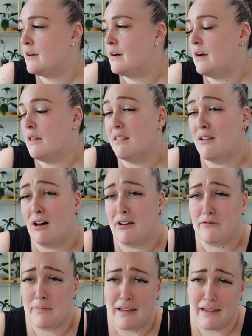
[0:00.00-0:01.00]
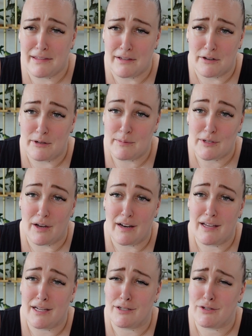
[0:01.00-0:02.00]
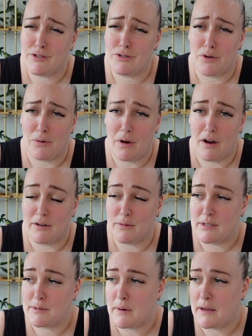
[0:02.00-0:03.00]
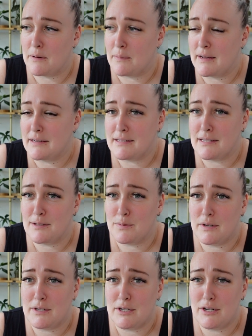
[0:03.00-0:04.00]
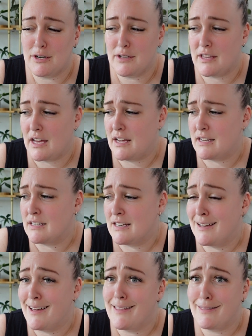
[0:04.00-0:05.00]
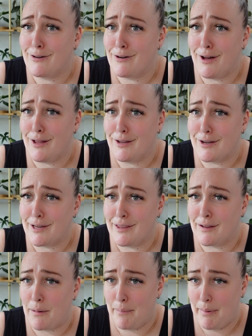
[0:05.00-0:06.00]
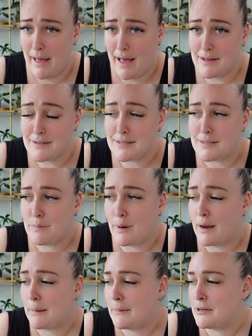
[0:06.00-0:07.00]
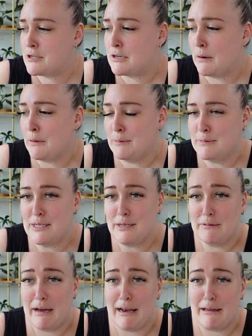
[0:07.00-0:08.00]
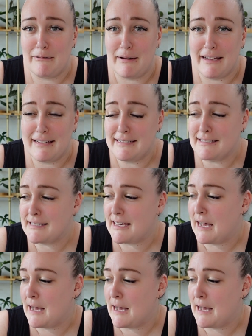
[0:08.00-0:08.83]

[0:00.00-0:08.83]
A lot of my anthuriums got hit so hard with spider mites this winter that they're not looking their best, but I'm gonna show them to you anyways.